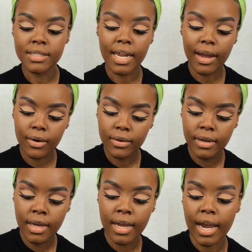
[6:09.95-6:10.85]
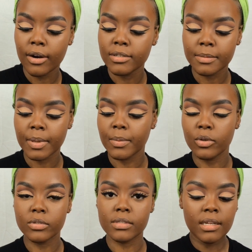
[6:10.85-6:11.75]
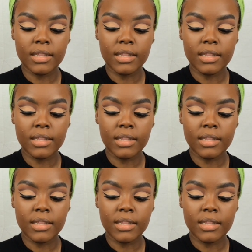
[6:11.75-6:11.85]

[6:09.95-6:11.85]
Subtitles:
Now, I know some people use